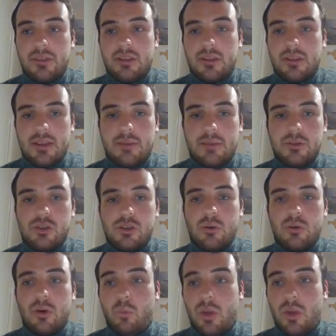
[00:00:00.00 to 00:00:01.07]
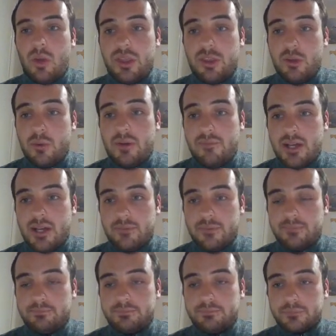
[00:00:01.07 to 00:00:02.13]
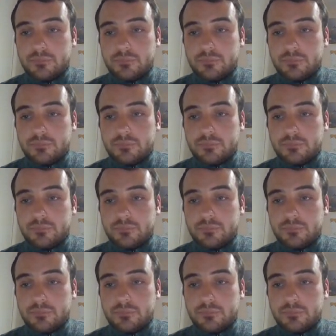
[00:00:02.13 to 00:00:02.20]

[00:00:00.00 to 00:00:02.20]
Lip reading: that's intercepted you on 1215.